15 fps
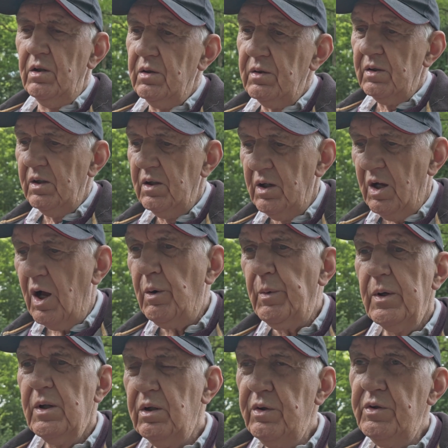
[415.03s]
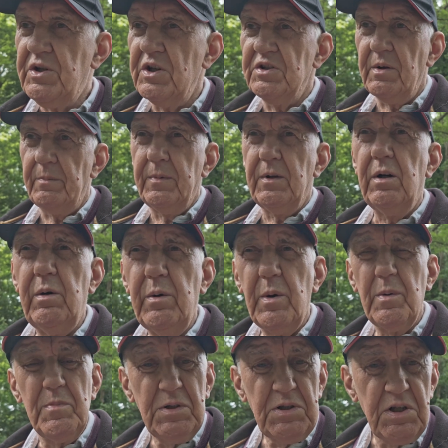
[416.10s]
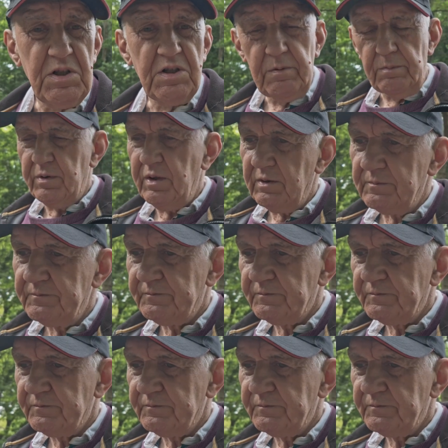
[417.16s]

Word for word: Or are we losing something? Are we missing something?